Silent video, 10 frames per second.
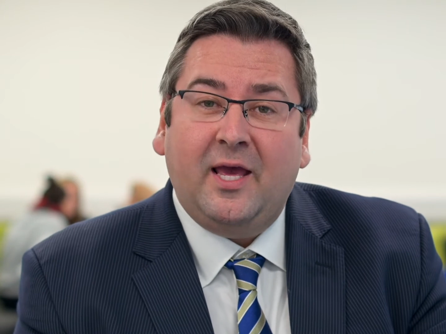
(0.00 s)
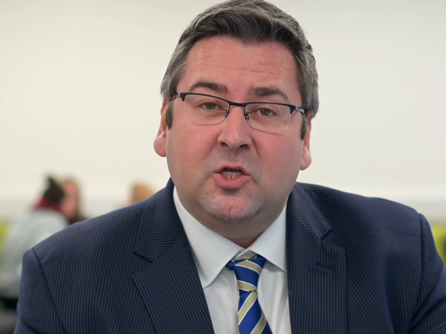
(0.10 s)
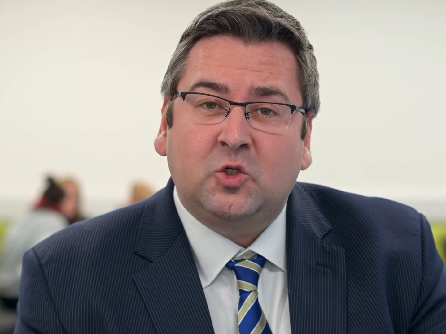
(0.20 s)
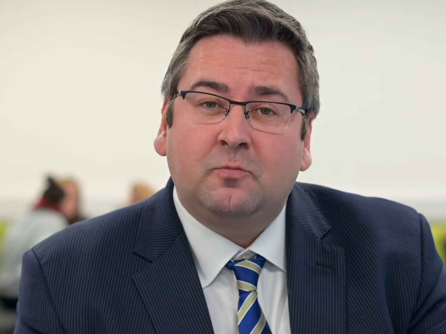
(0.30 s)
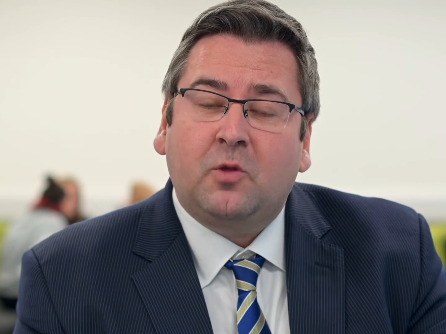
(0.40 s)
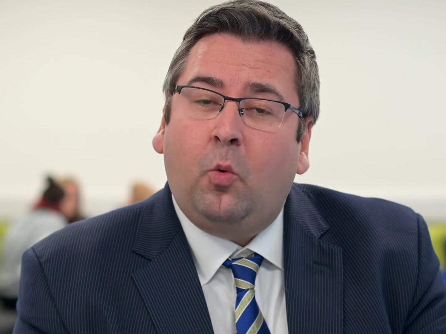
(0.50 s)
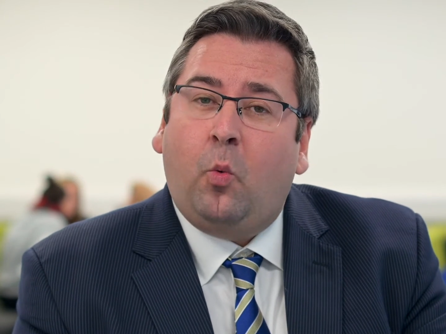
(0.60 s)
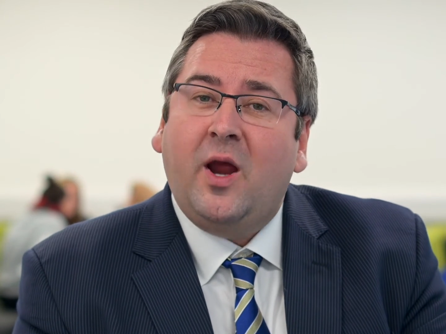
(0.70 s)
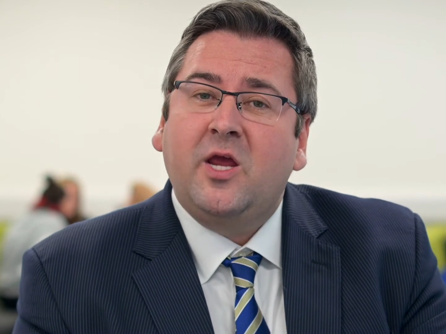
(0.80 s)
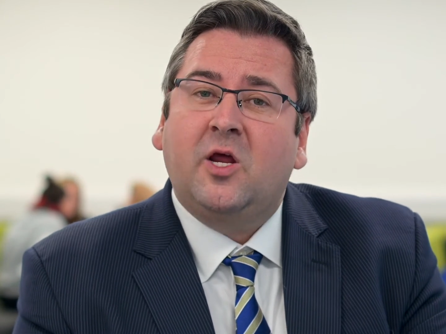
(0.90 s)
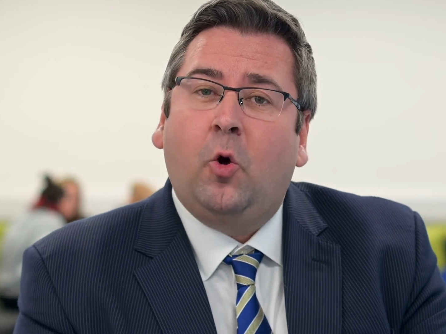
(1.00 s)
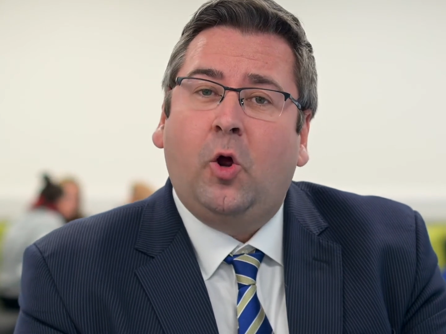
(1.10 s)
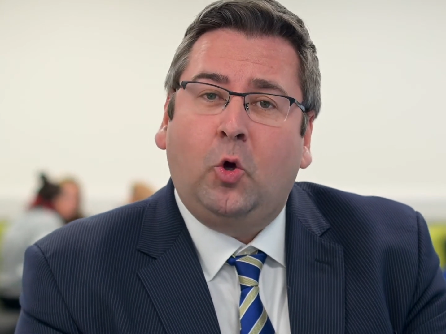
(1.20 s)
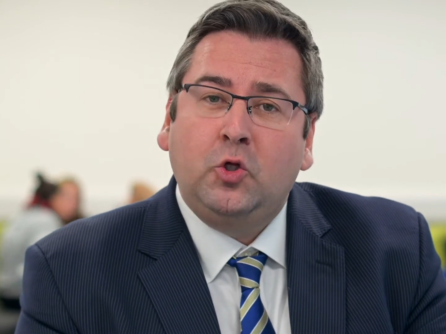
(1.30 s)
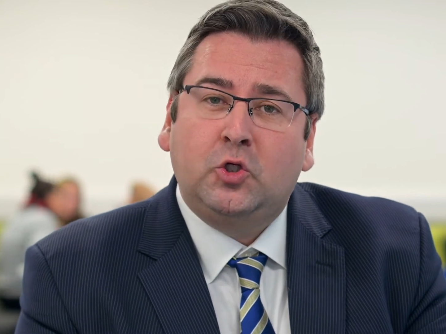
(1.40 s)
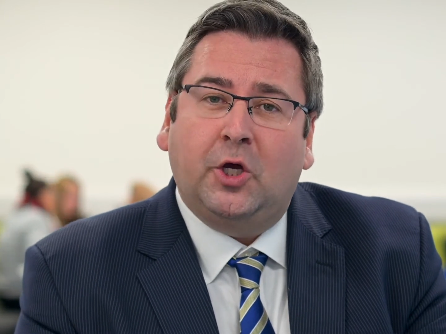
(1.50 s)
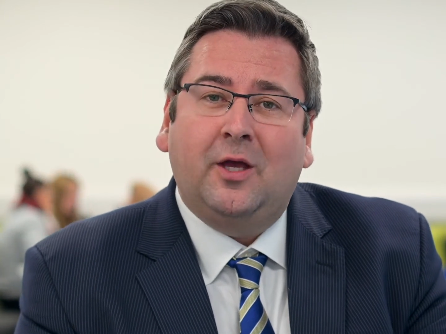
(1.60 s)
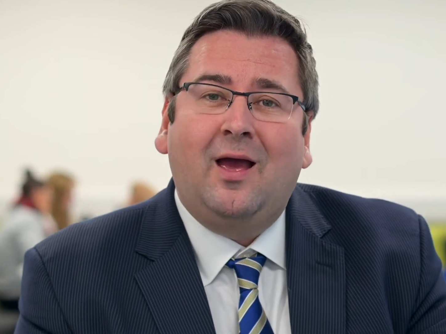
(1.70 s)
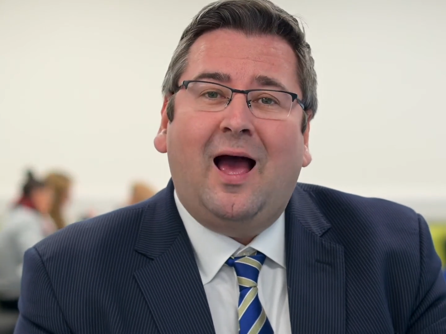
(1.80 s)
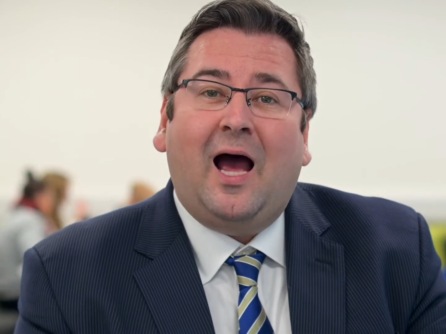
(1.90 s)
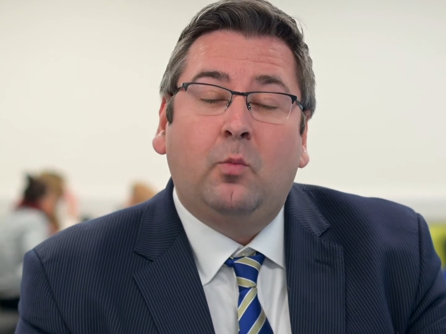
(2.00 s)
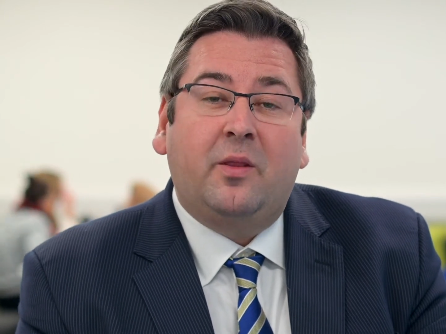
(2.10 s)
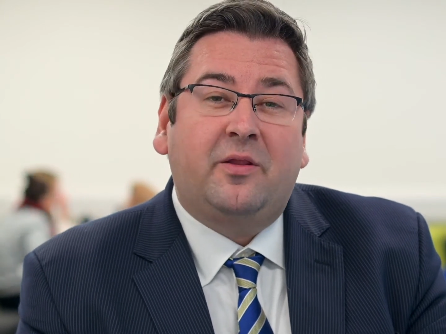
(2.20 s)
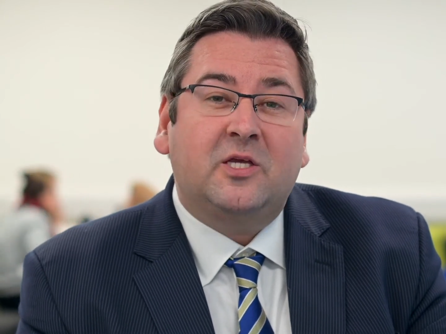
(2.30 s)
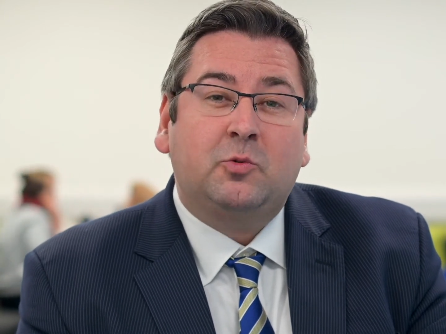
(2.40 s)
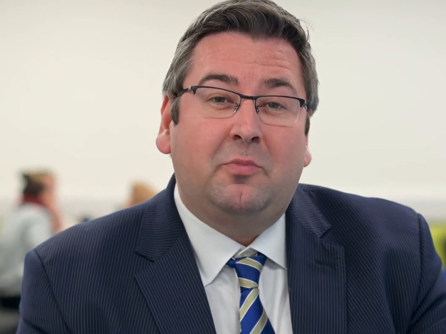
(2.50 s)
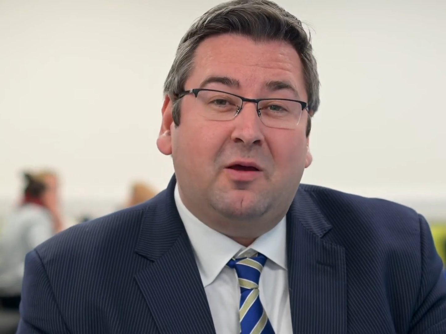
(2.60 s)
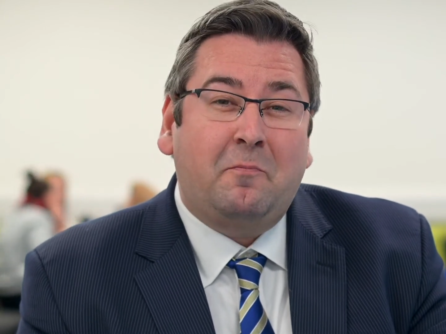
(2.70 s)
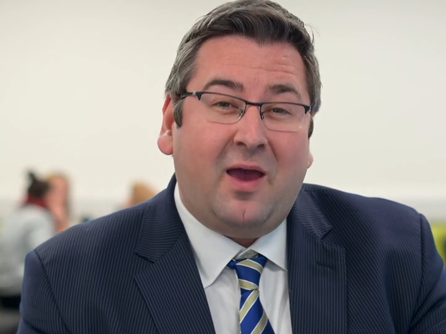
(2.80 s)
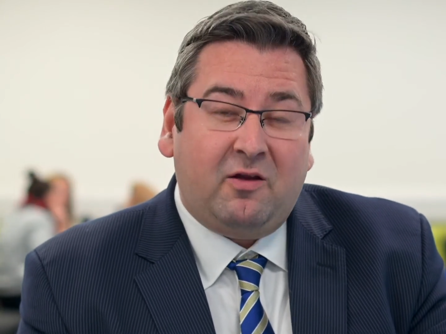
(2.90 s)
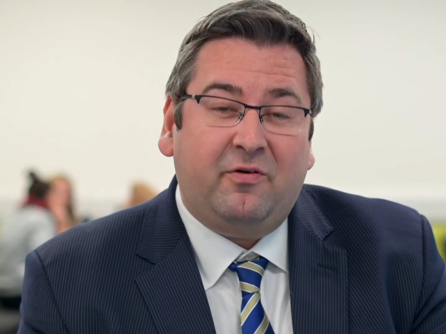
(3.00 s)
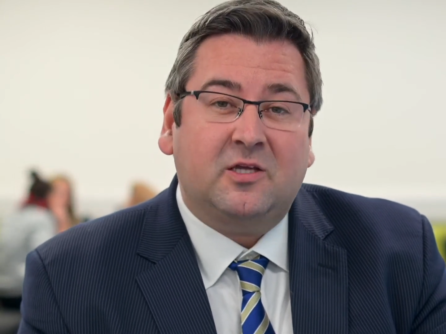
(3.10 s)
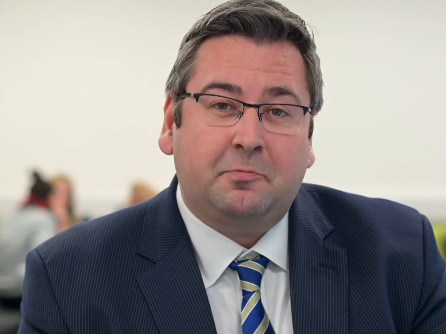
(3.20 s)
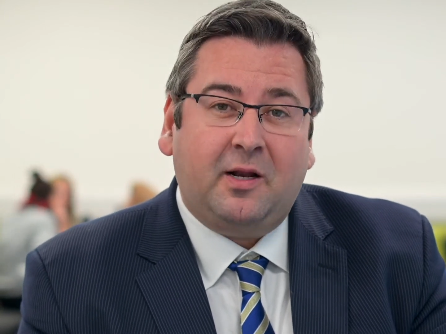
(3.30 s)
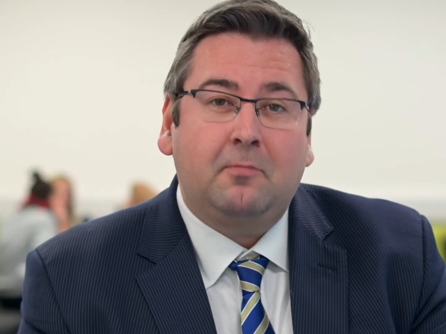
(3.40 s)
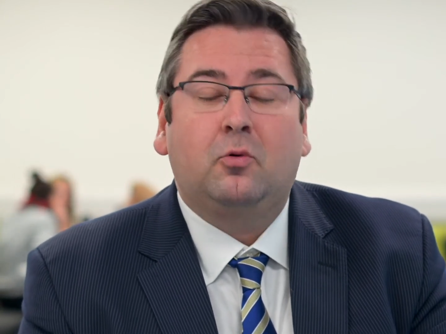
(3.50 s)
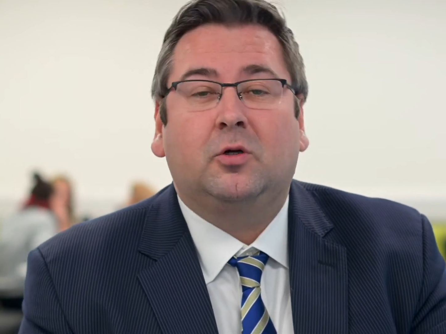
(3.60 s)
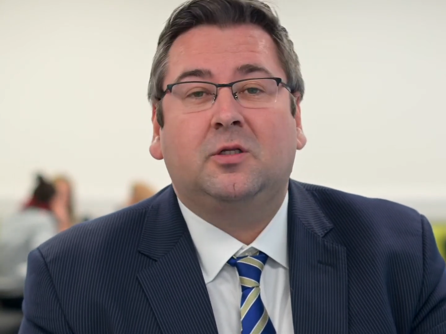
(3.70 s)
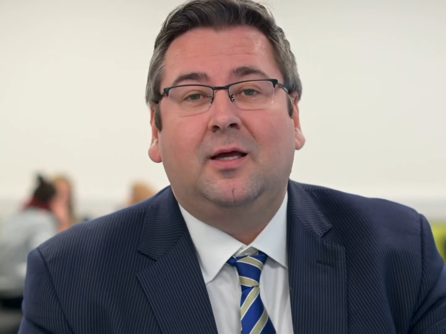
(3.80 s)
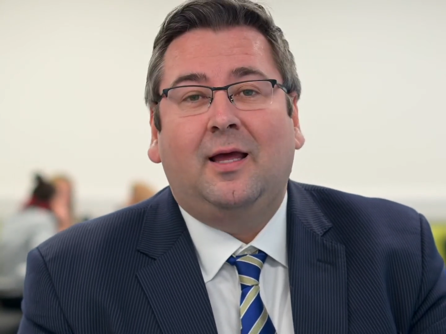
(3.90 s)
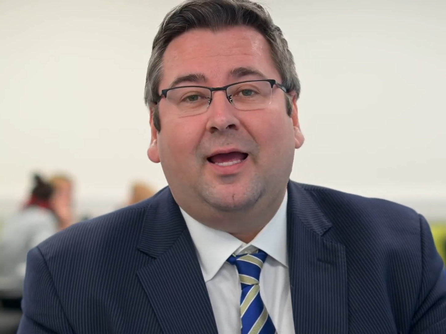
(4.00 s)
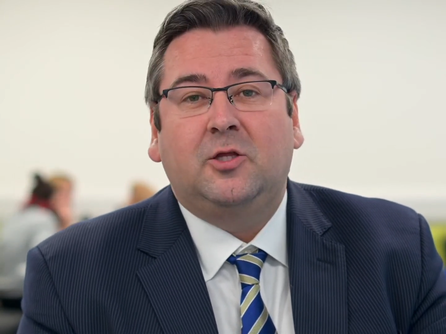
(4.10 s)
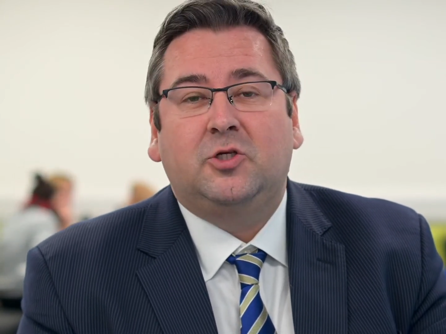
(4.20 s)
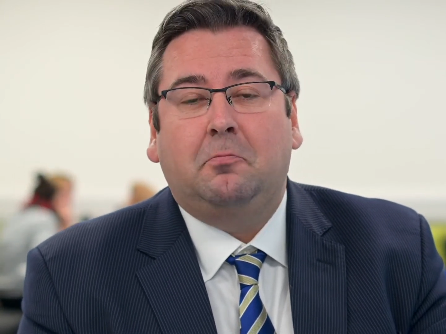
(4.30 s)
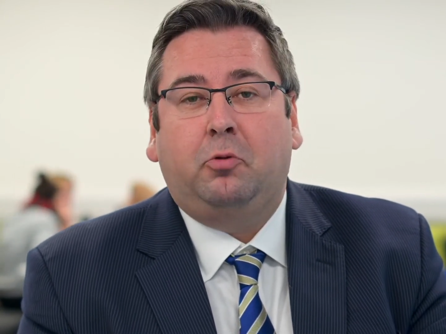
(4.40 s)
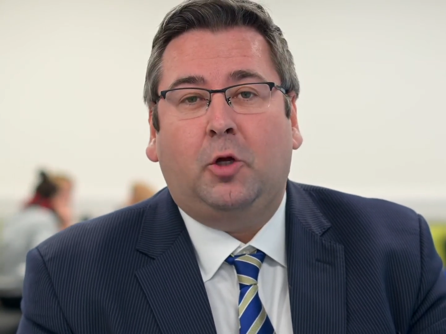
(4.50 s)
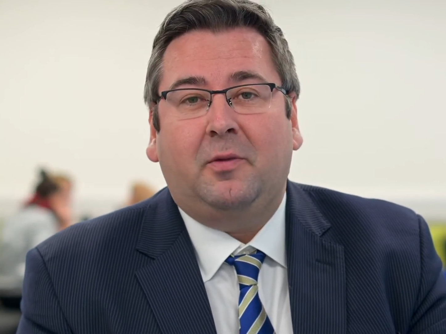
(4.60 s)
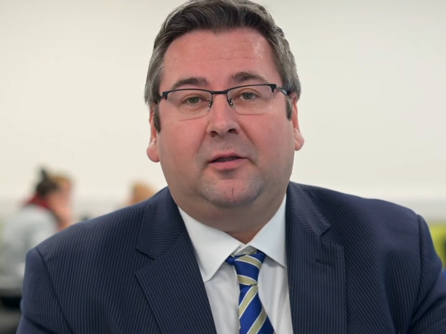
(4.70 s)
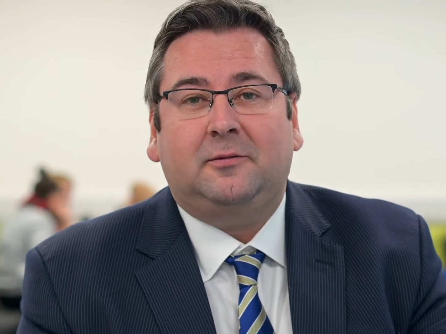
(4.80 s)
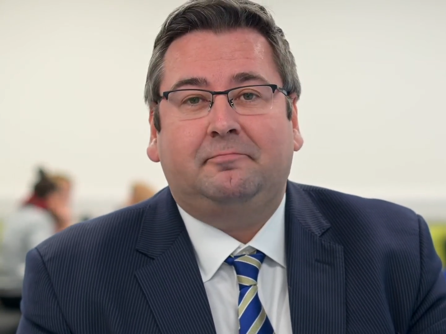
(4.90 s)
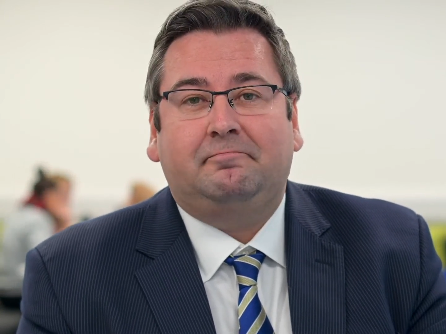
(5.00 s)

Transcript: is, where you're going on to, and whether this would be a perfect springboard into employment.